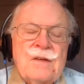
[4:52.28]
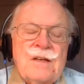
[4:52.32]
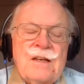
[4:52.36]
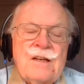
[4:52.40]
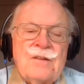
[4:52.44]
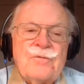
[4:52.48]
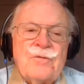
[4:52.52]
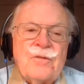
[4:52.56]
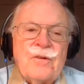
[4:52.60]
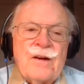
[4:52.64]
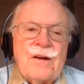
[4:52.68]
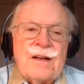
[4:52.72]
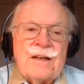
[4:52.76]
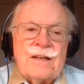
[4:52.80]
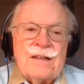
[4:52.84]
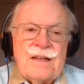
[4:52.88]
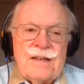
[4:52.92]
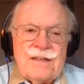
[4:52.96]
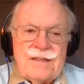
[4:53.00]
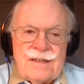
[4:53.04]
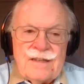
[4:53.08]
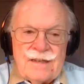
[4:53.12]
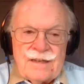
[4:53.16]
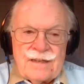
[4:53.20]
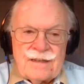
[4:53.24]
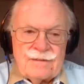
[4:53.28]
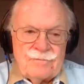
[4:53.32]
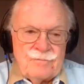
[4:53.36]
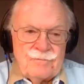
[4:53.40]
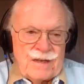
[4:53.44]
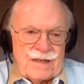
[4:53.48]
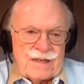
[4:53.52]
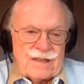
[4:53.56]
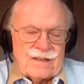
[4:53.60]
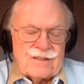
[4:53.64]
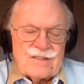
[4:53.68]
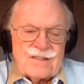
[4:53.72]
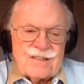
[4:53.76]
he finally did,
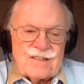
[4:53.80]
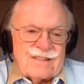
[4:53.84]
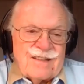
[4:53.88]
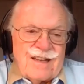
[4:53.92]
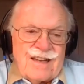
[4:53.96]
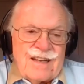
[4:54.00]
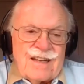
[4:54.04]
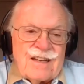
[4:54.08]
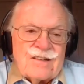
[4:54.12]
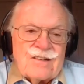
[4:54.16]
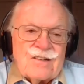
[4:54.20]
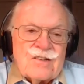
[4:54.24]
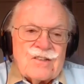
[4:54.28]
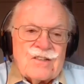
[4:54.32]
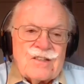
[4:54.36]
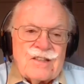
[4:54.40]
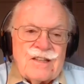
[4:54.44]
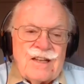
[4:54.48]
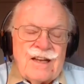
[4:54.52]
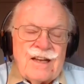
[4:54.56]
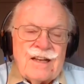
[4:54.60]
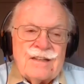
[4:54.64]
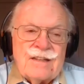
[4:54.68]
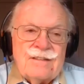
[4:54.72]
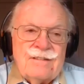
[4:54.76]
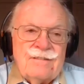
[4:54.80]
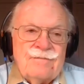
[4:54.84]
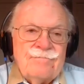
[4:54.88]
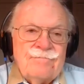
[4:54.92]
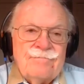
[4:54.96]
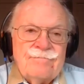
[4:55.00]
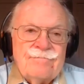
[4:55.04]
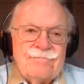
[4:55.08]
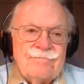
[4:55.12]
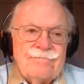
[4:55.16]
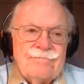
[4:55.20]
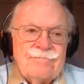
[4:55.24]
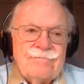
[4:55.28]
because they understand
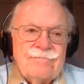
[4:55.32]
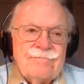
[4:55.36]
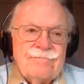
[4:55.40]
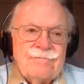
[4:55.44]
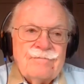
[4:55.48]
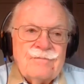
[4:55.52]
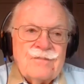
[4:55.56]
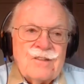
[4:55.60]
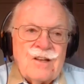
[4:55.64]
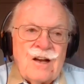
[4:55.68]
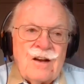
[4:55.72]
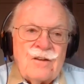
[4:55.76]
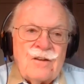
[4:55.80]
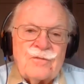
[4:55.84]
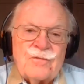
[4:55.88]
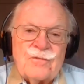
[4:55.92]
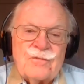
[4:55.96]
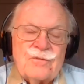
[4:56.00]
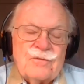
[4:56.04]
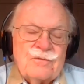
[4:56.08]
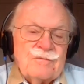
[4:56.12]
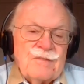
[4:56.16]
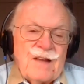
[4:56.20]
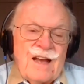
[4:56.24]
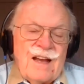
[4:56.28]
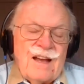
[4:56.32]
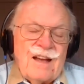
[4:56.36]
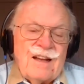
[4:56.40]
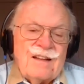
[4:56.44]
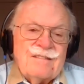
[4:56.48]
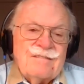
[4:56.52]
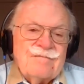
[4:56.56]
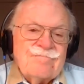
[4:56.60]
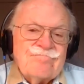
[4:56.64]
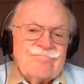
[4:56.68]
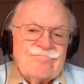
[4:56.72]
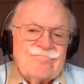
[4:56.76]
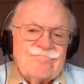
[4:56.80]
tough.
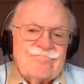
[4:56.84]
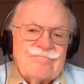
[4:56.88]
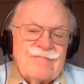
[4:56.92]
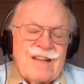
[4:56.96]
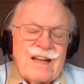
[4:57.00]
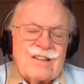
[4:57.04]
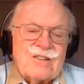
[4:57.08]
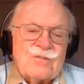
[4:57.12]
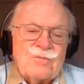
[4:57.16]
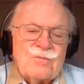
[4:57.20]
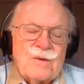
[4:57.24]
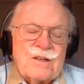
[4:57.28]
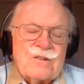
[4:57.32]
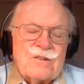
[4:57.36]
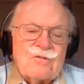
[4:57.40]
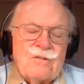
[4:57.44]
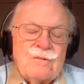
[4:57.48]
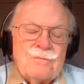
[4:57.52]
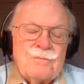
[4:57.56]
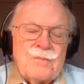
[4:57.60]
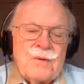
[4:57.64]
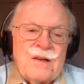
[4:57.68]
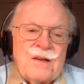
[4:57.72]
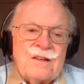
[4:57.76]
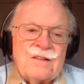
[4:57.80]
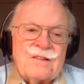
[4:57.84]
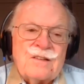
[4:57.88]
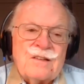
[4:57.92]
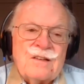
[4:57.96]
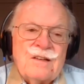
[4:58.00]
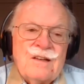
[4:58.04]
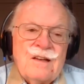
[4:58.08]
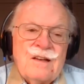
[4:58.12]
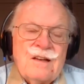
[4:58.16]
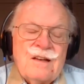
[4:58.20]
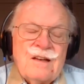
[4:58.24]
And that's what Trump is.